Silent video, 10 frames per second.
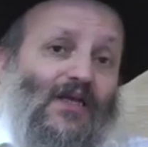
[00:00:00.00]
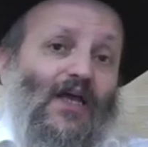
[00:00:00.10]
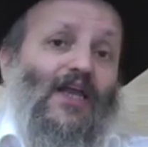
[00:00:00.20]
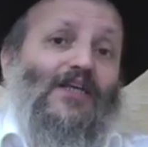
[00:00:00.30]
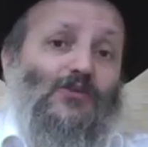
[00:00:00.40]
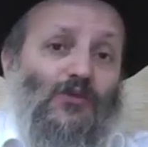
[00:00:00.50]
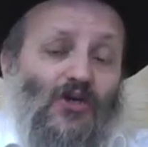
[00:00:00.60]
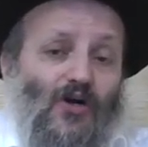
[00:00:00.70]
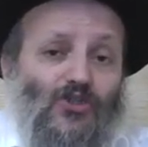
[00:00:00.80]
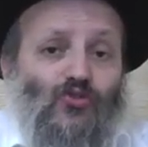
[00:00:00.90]
And as we
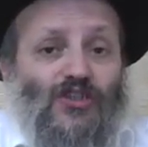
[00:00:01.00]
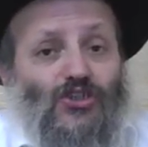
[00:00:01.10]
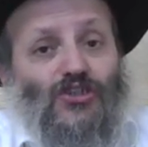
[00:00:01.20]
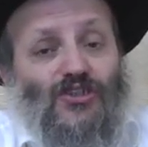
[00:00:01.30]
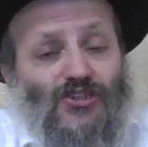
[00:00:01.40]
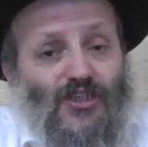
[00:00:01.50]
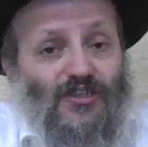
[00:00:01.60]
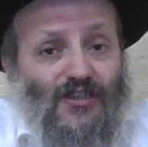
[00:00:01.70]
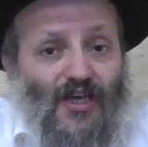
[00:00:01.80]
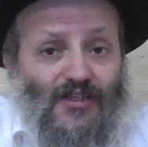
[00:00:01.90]
know, a tradition the
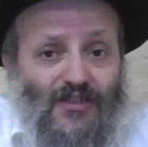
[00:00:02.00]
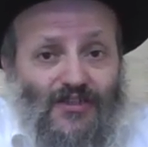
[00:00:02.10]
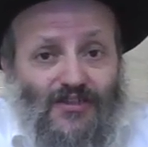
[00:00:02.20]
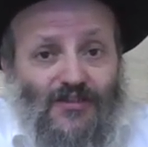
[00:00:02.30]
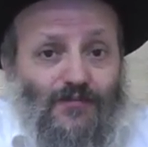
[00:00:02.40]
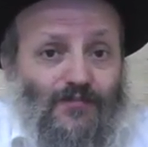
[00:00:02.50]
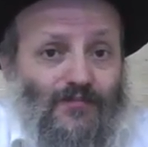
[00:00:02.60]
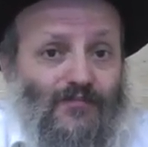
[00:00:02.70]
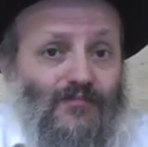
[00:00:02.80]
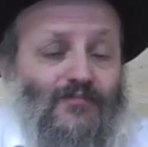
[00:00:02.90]
Seder night is
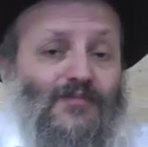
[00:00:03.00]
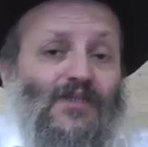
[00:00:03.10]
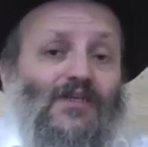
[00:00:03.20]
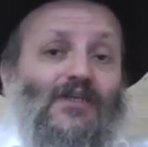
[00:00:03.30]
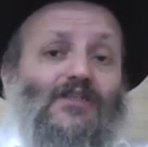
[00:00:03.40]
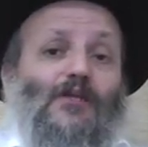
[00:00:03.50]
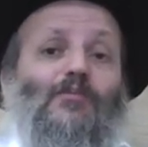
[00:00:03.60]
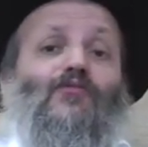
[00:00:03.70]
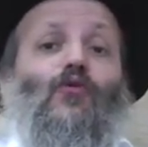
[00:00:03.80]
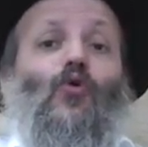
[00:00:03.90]
that
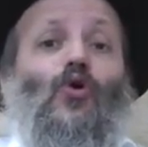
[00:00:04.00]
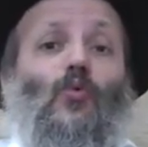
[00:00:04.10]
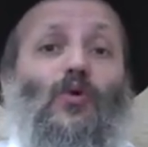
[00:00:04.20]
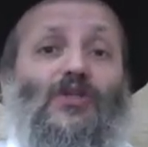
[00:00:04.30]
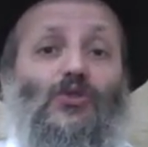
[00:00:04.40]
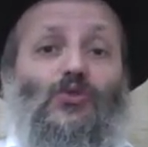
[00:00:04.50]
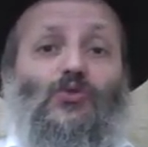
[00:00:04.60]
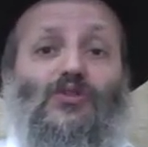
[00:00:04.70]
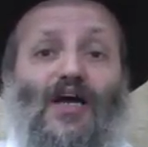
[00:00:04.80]
before we do